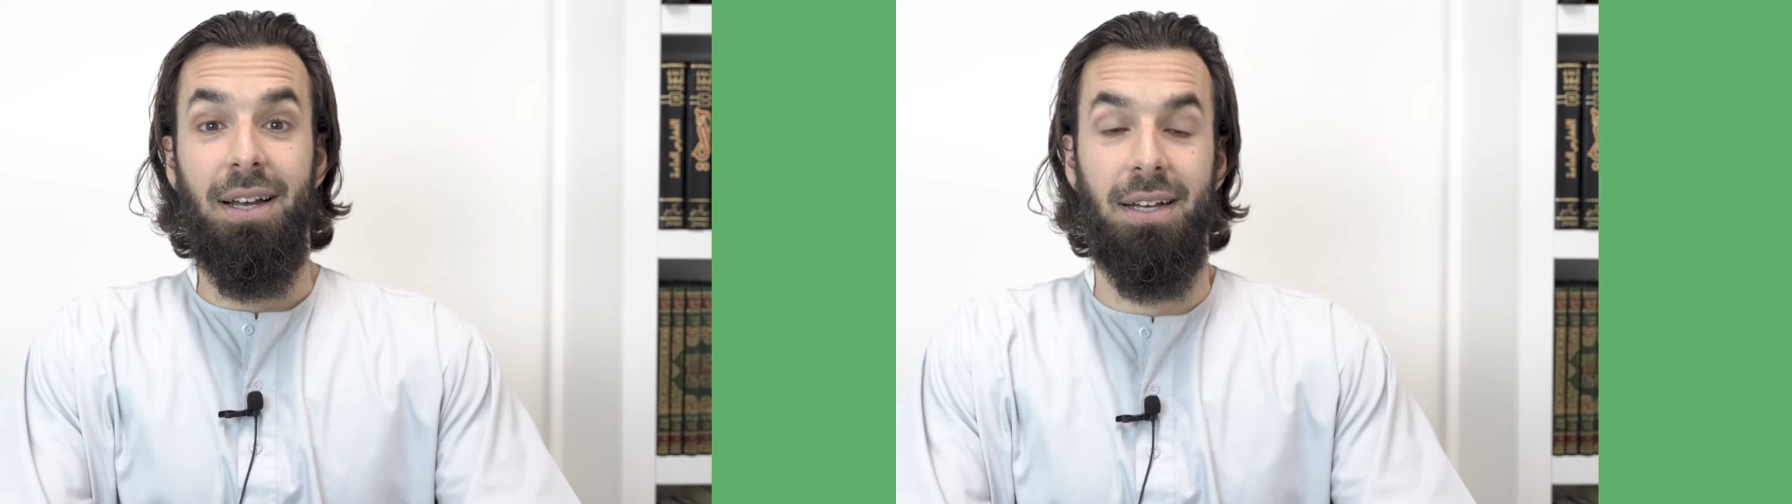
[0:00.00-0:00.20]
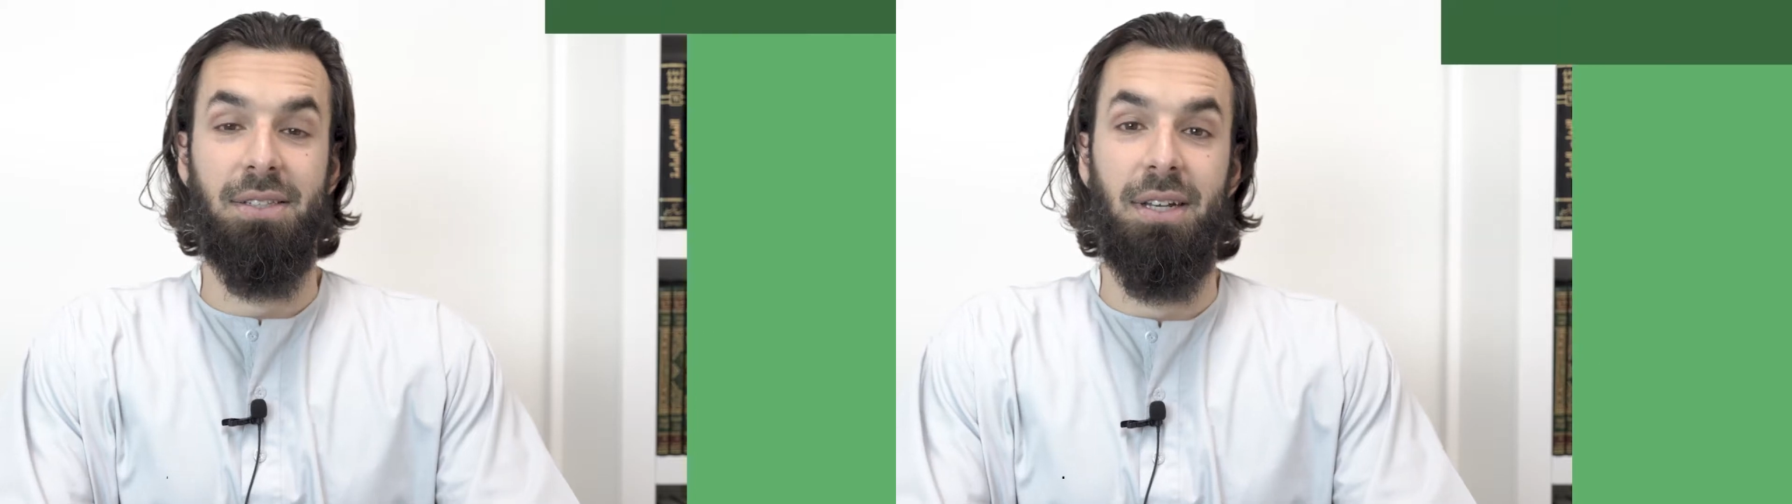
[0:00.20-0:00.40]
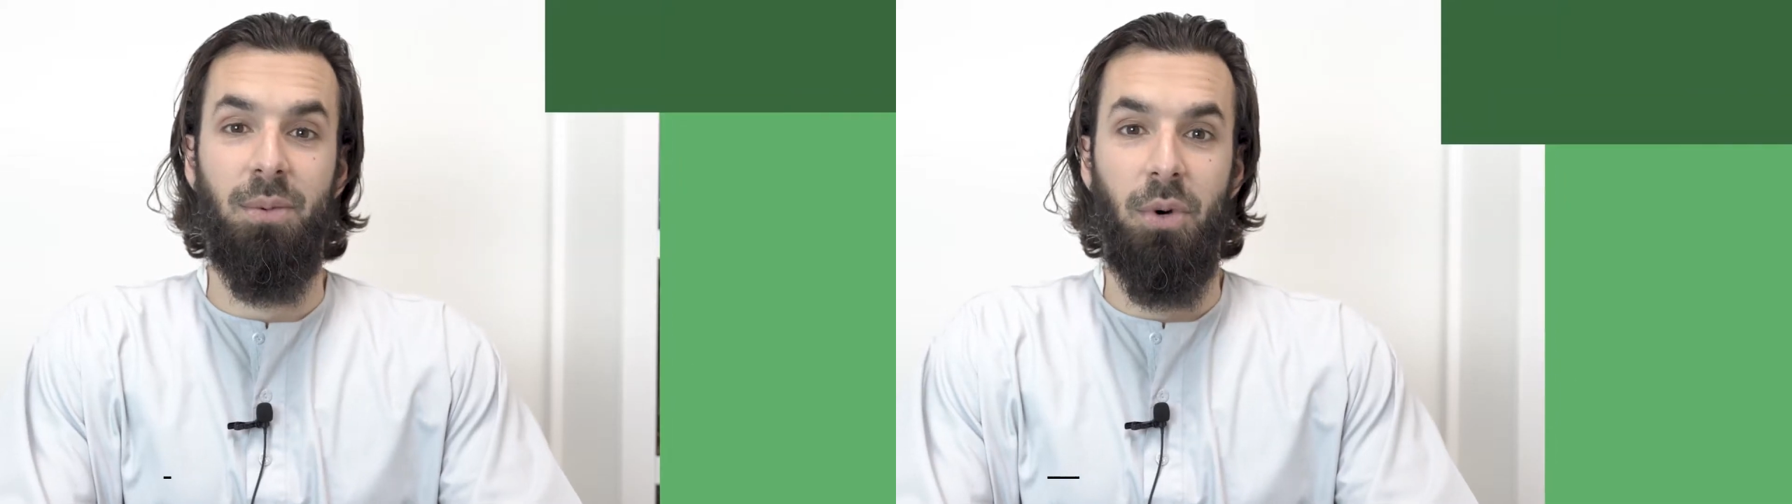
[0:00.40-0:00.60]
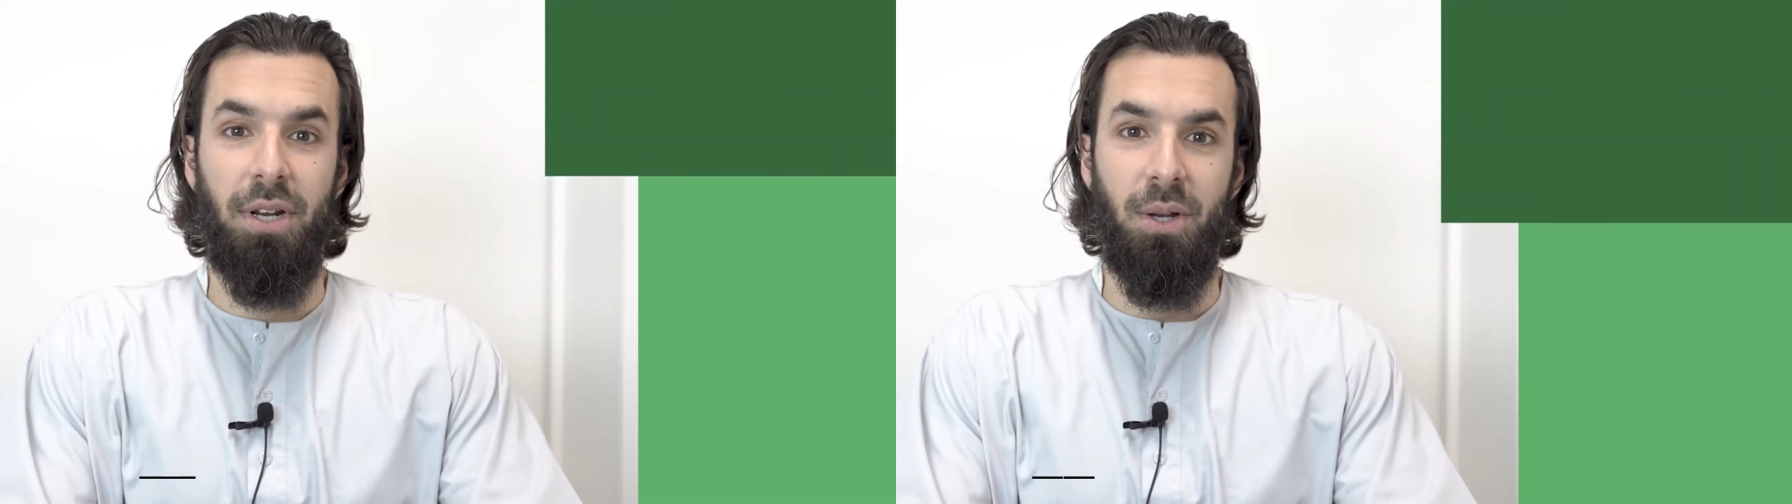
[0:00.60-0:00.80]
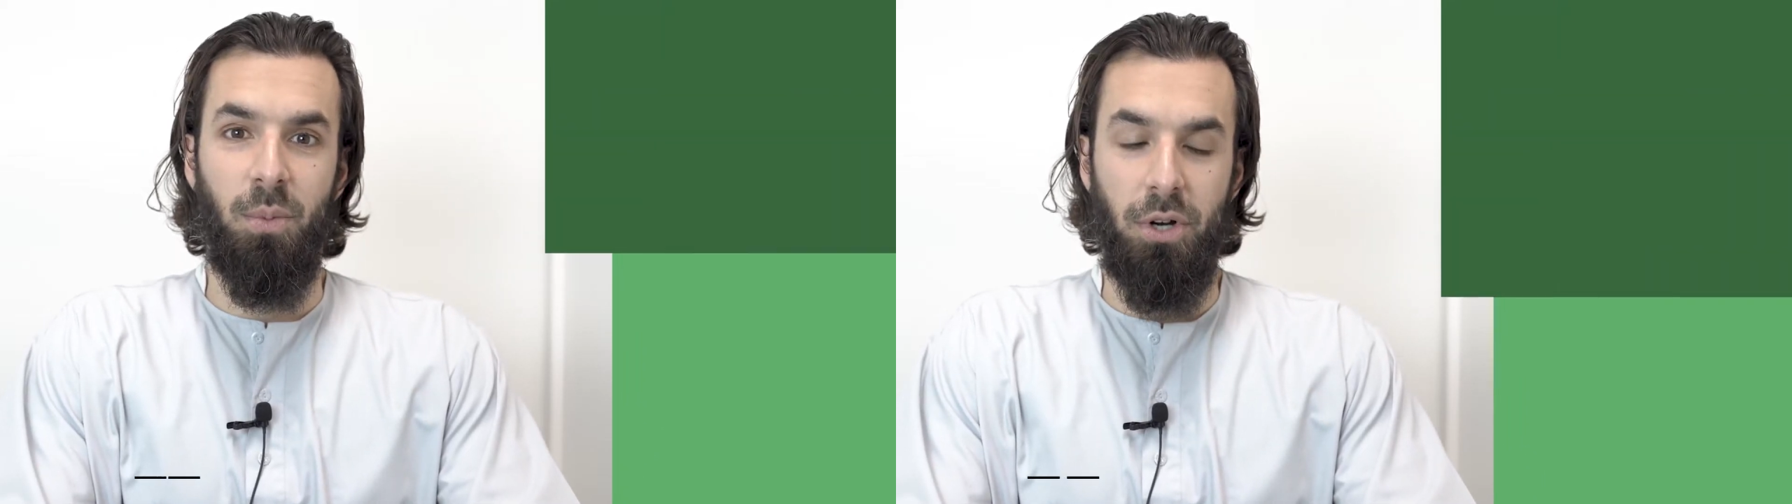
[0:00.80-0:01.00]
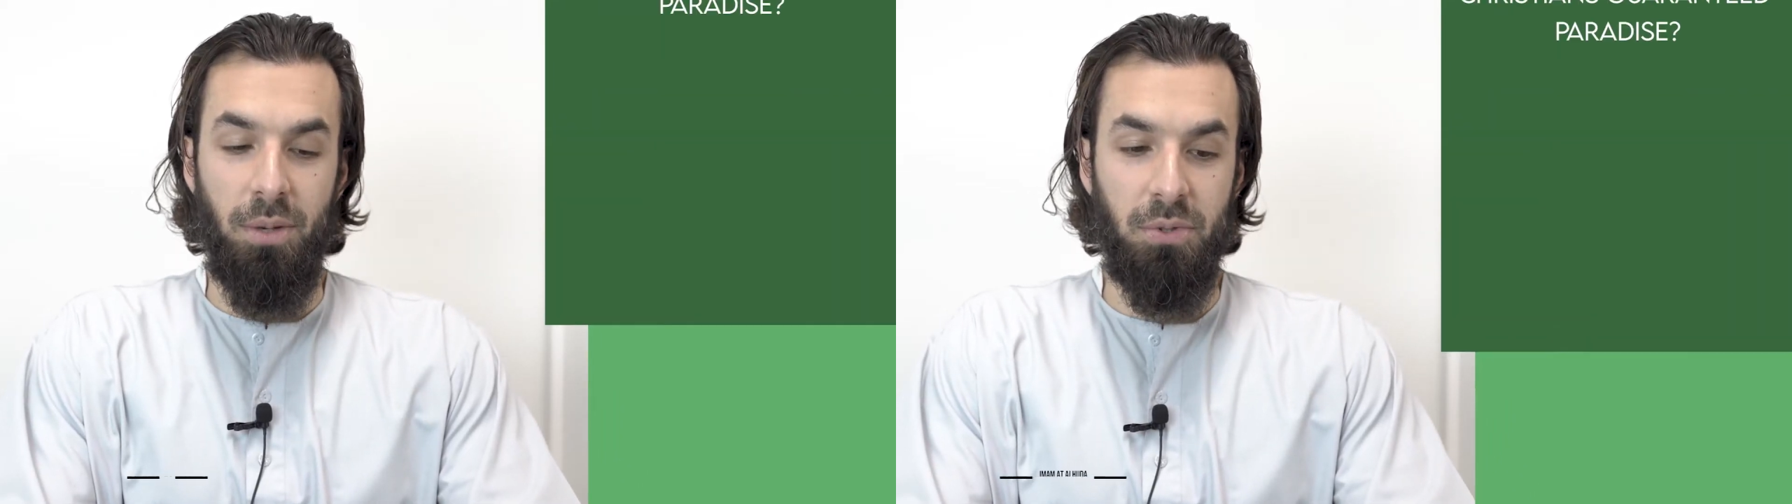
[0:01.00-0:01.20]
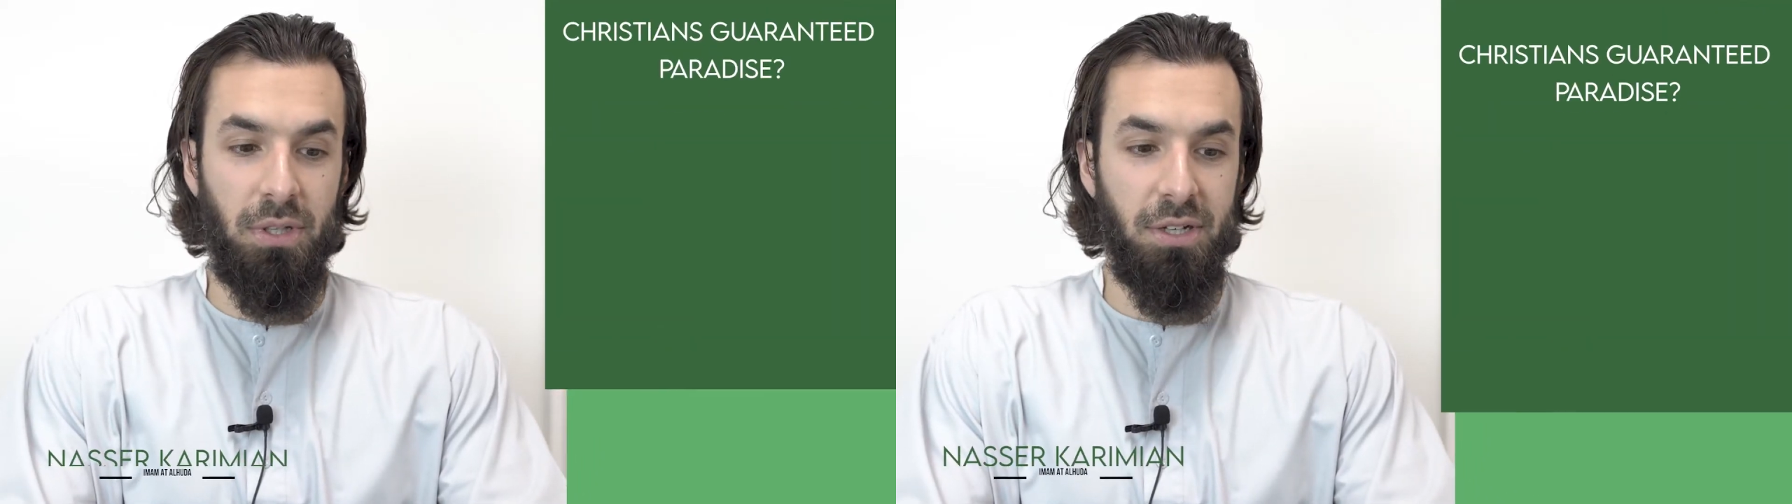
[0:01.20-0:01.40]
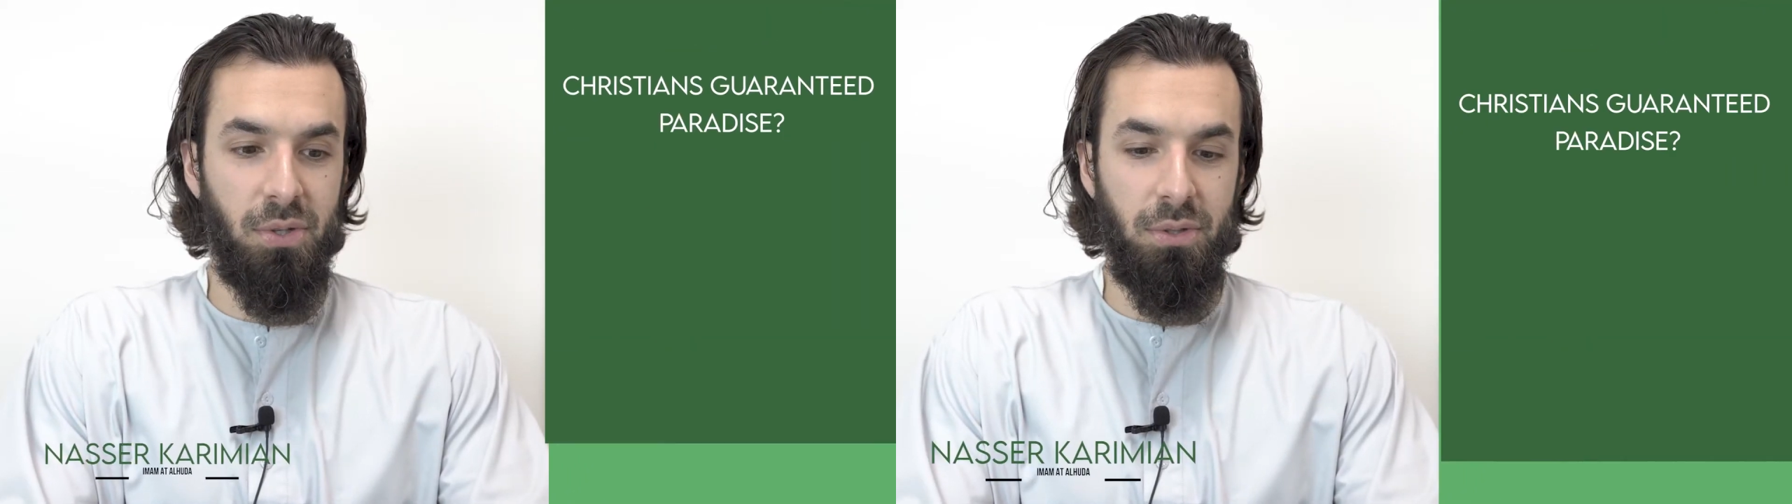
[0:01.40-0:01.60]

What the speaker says: Assalamu alaikum wa rahmatullah.